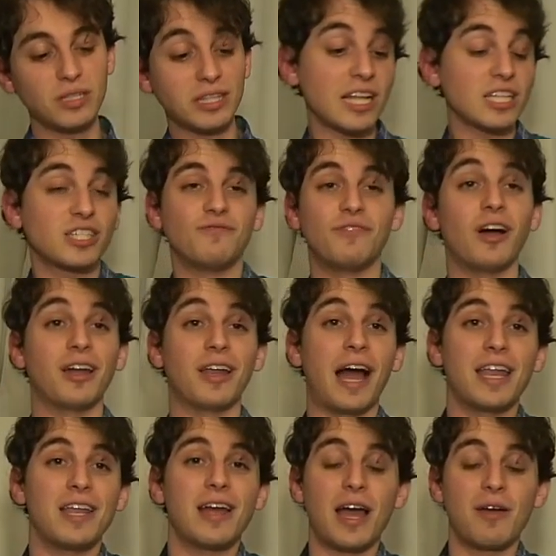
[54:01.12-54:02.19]
But that's fine.
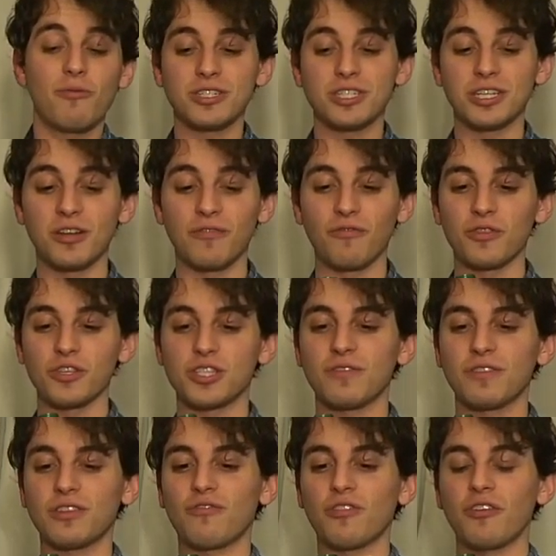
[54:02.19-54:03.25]
I, I wasn't in it for the,
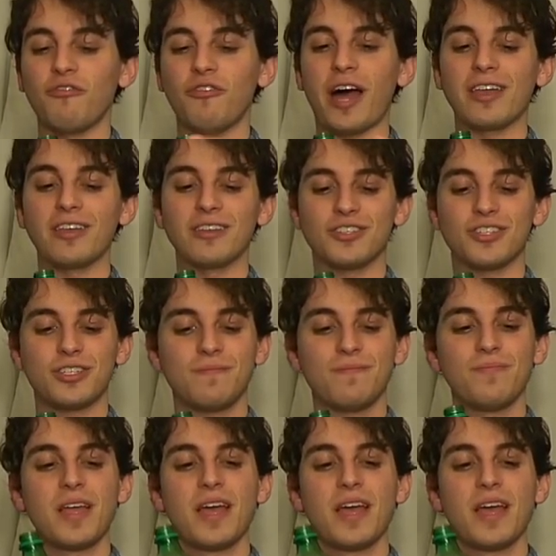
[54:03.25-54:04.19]
for the flatness.